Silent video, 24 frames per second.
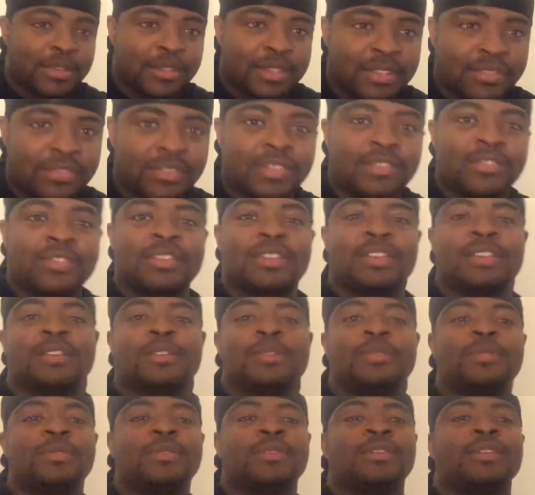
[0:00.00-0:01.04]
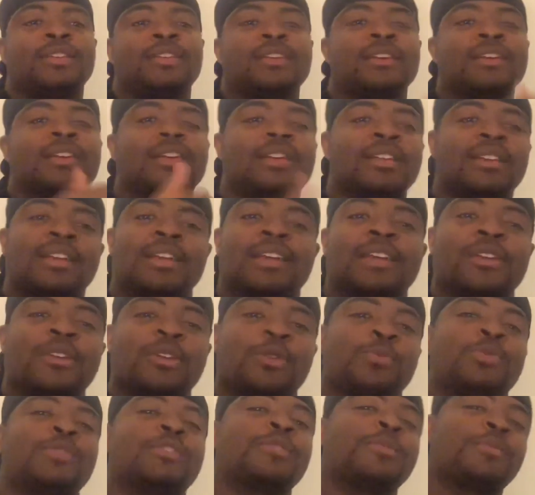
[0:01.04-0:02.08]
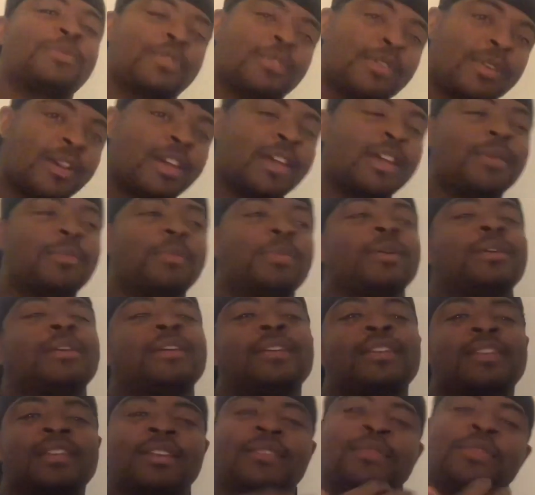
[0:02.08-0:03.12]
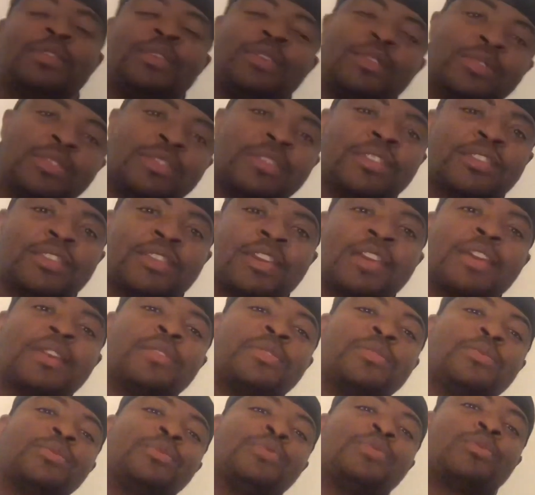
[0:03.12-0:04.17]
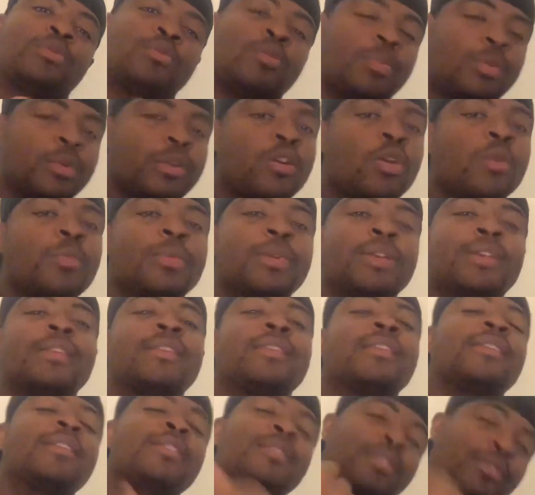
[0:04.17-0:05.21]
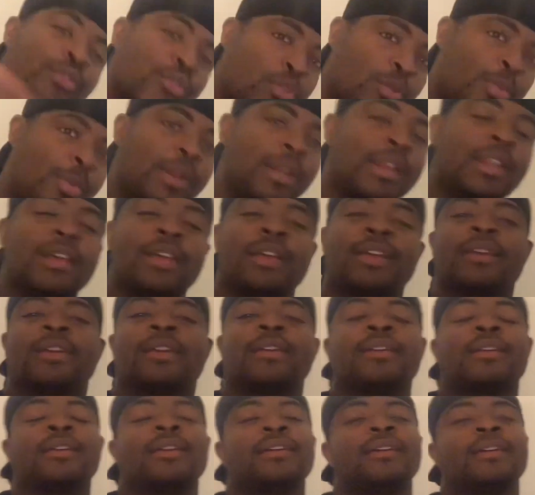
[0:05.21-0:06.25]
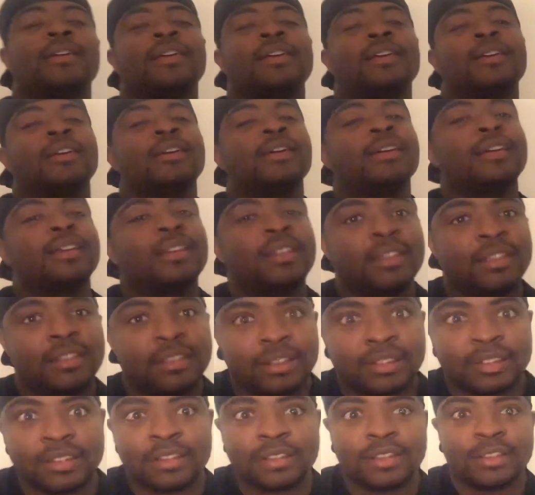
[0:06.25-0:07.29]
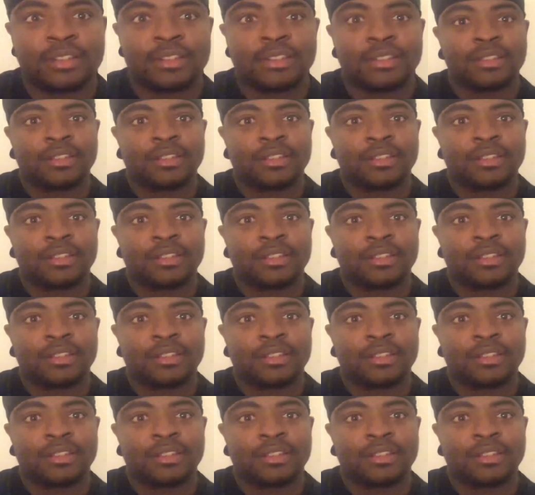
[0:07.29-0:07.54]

it for the video. Like, comment, subscribe. If you're new to the channel, drop a comment, drop a like. You did.